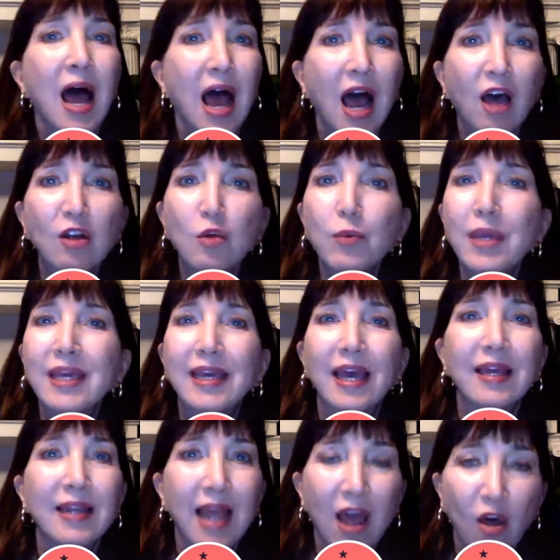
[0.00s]
How do we
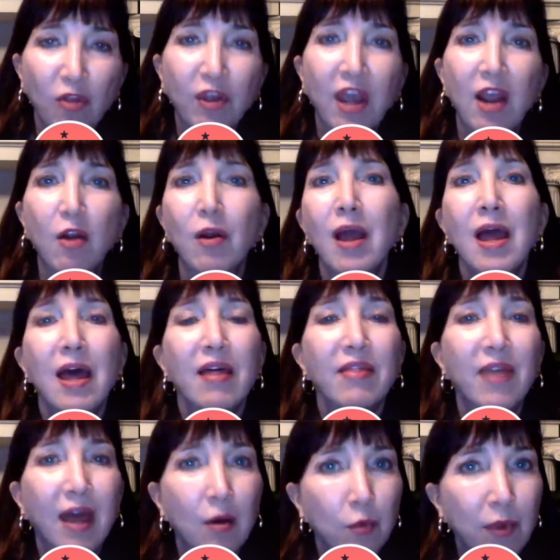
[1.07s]
get healthcare
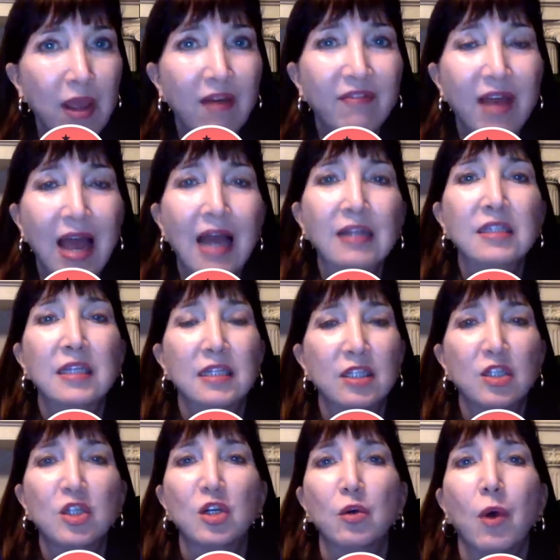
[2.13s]
that we have access
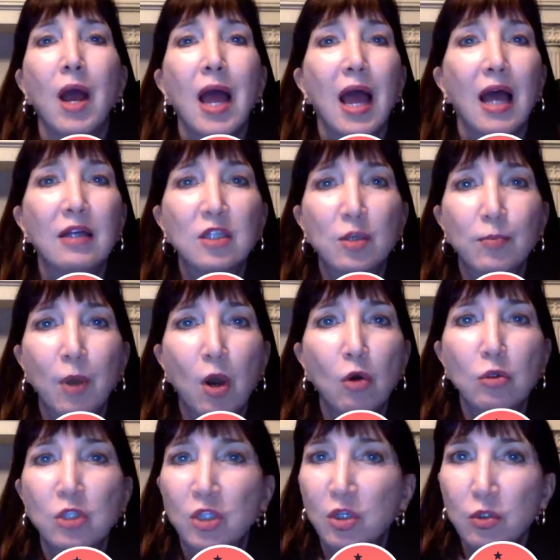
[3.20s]
to, as
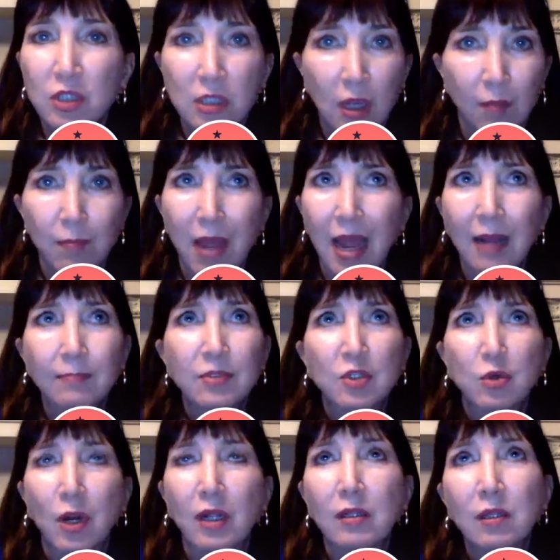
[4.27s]
opposed to some
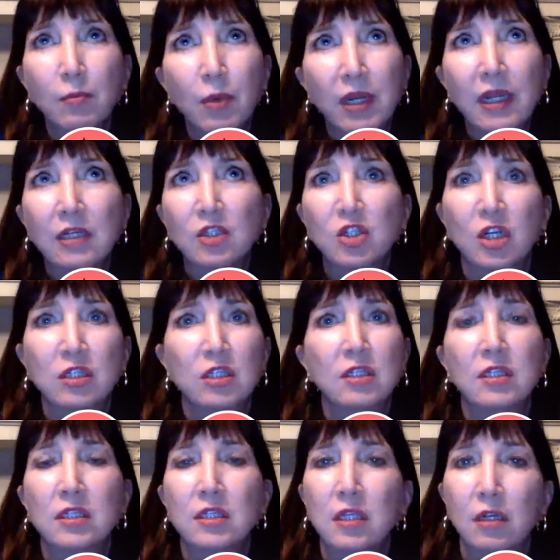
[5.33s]
abstract liberty and
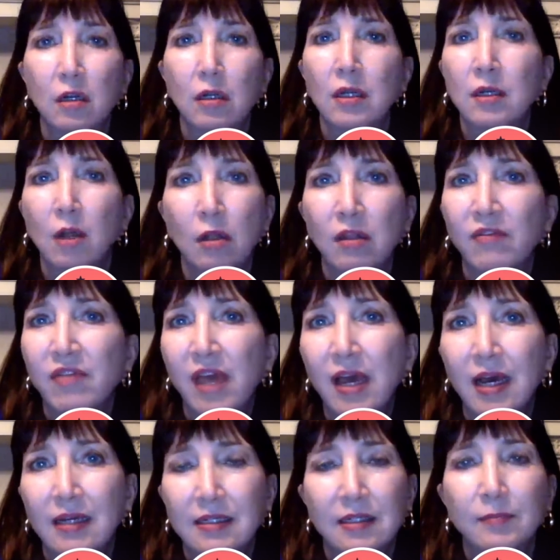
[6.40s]
justice and all of
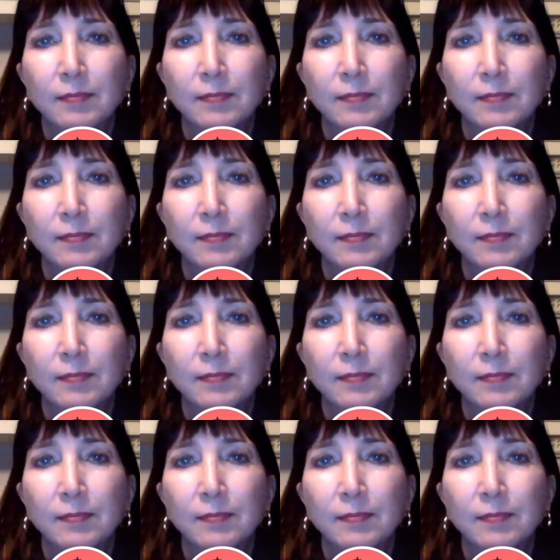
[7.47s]
that?